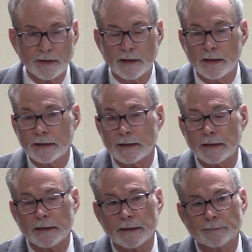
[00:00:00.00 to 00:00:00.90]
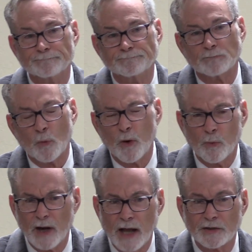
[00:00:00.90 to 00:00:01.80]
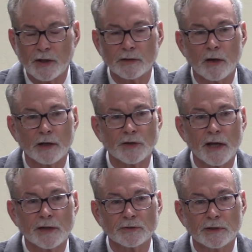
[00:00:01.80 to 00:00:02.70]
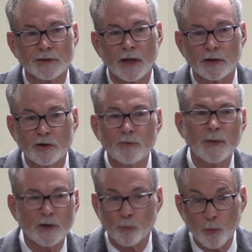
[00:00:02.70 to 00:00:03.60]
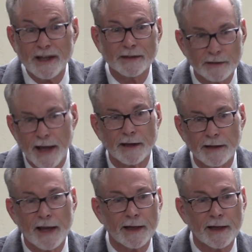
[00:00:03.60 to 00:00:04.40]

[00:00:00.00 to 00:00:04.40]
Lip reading: And when I say Los Angeles, I do mean real LA,